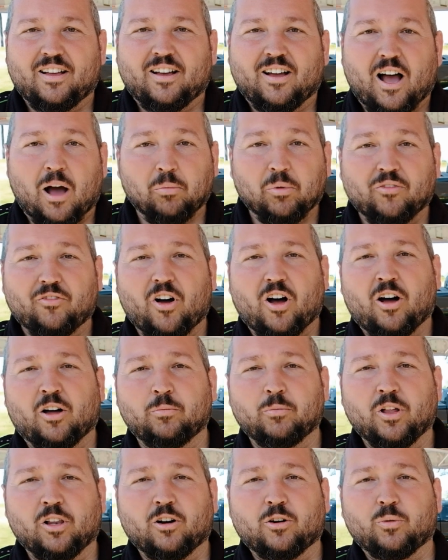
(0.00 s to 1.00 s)
I'm Levon
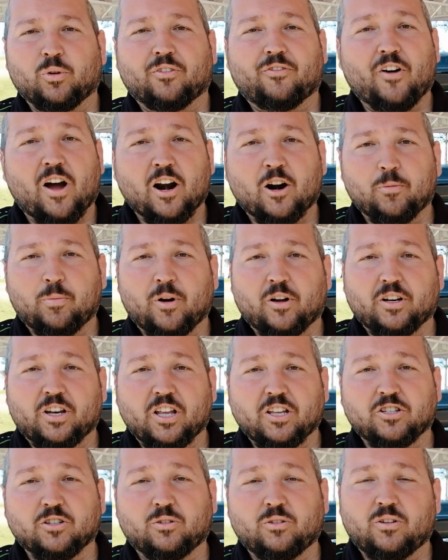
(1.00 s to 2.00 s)
Miller with Firepunk
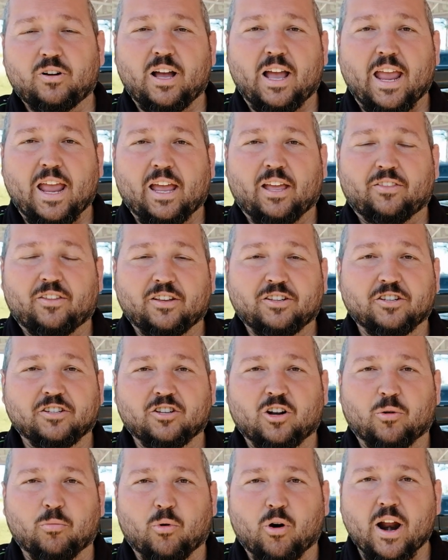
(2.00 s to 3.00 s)
Diesel, and this is
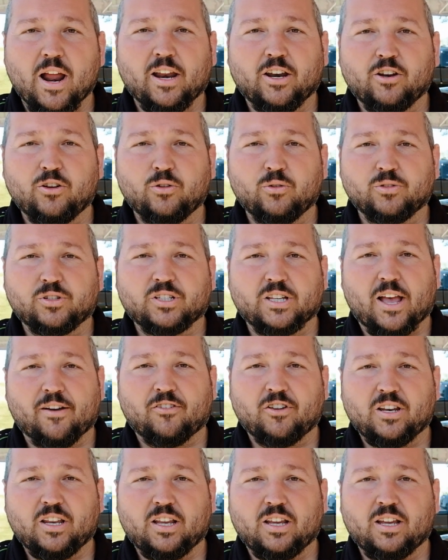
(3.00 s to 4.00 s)
our brand new
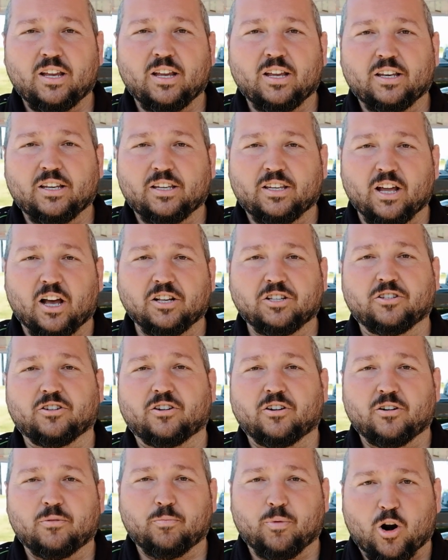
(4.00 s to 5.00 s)
70
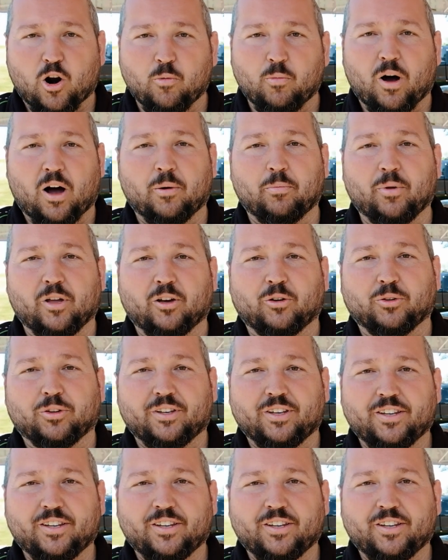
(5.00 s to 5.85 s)
Duster Pro Mod build.